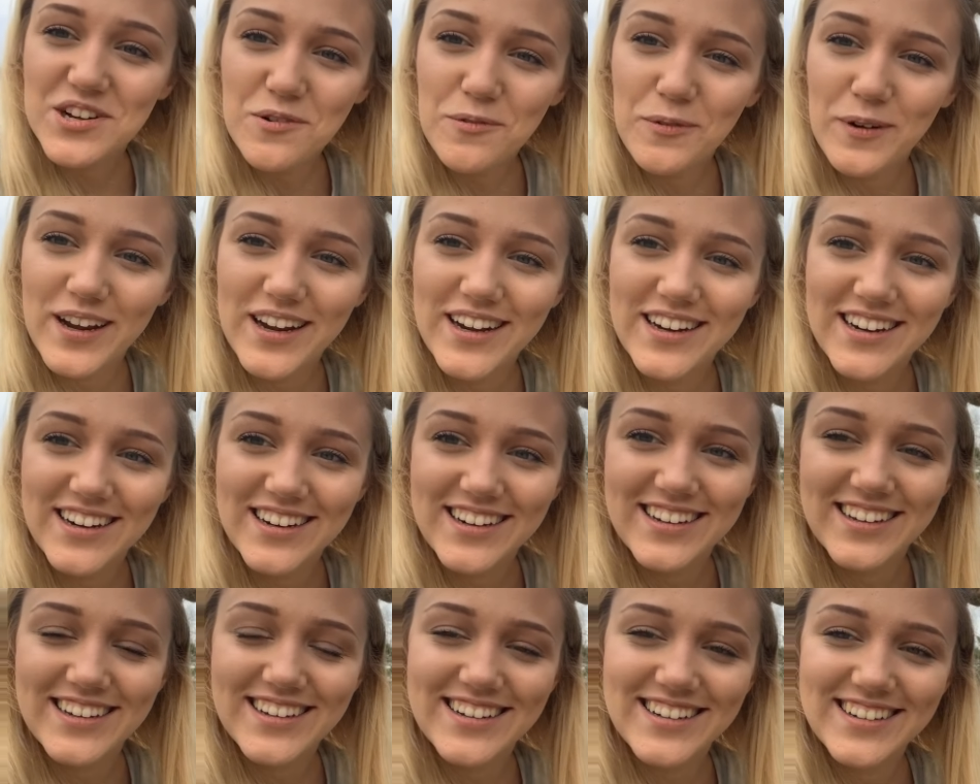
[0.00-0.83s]
a
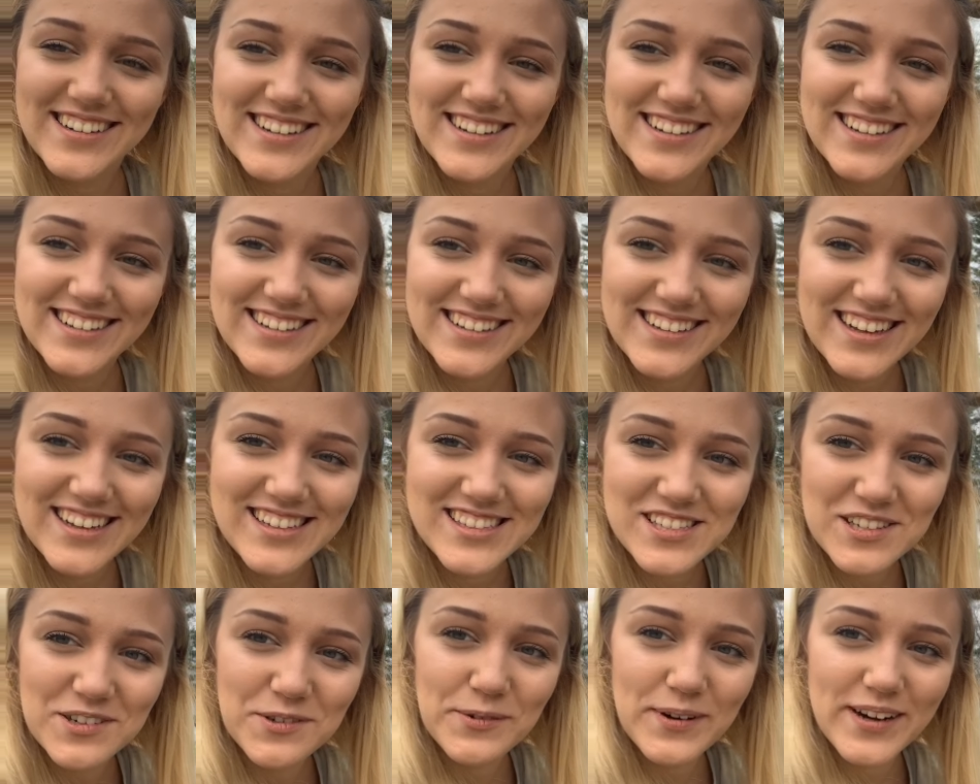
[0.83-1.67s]
weird,
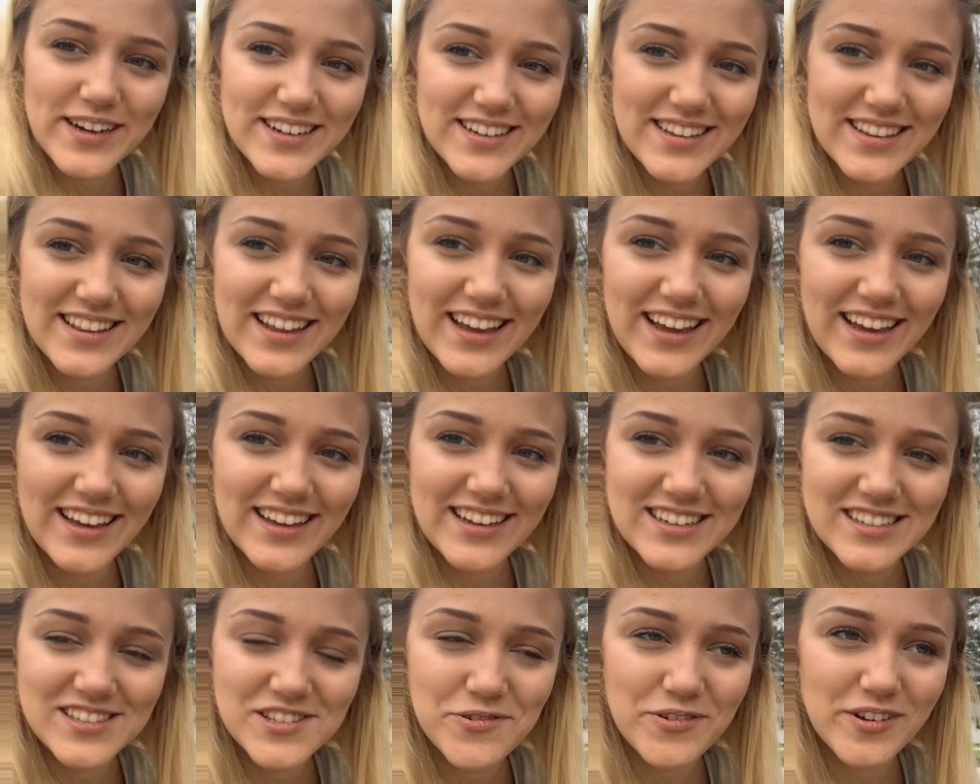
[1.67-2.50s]
it's a weird thing
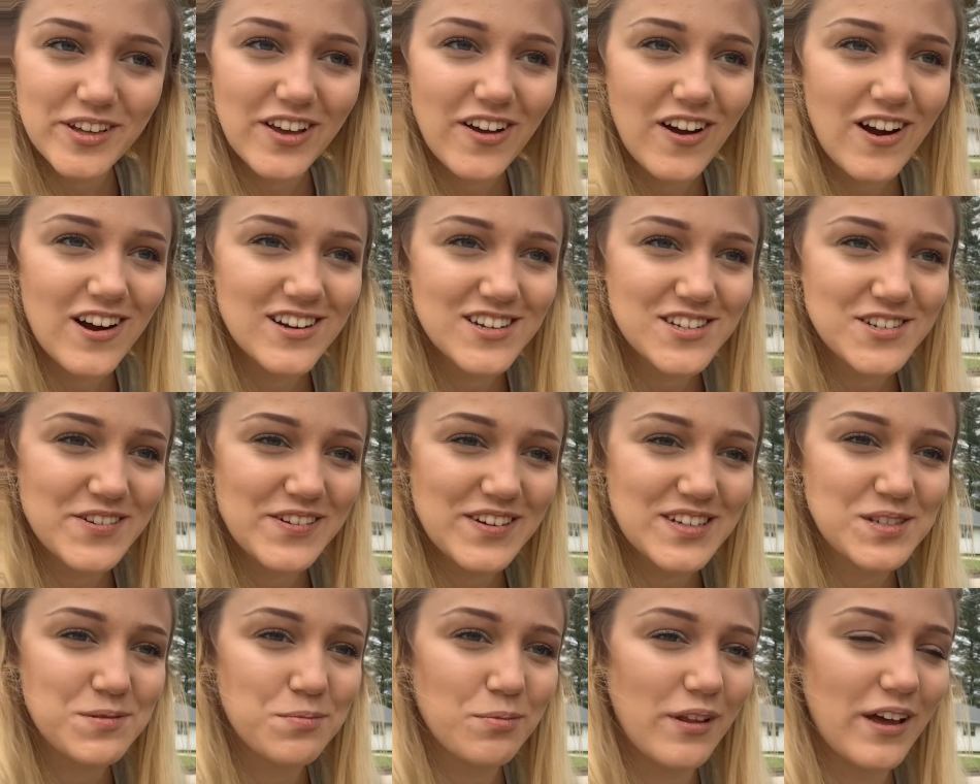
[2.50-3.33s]
and it's really hard to
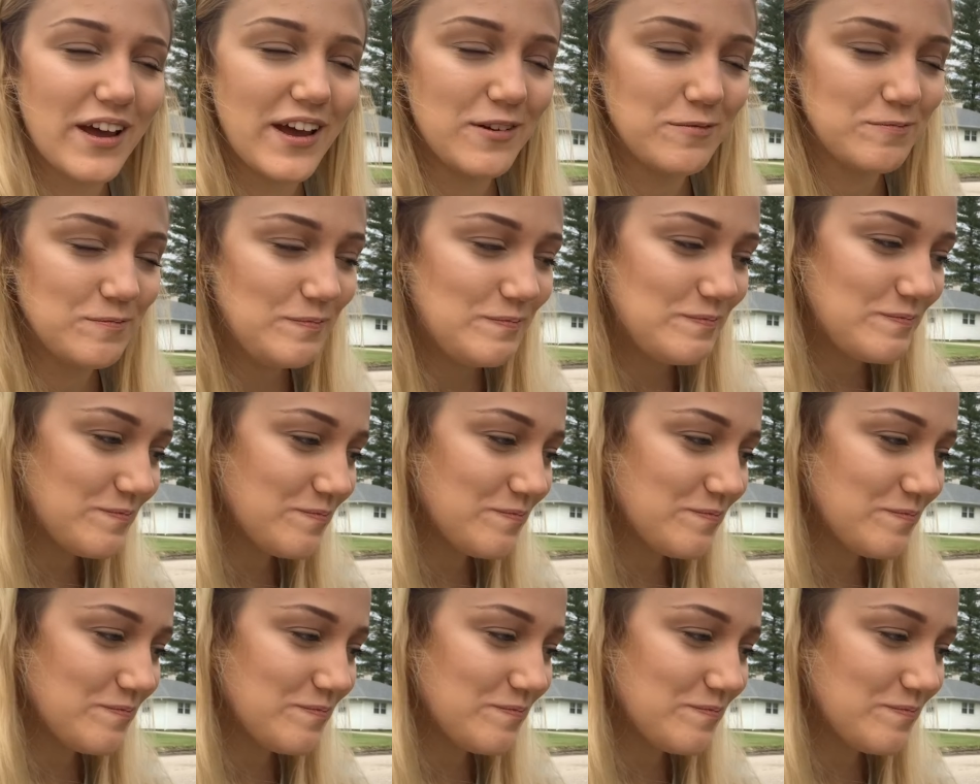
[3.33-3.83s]
explain.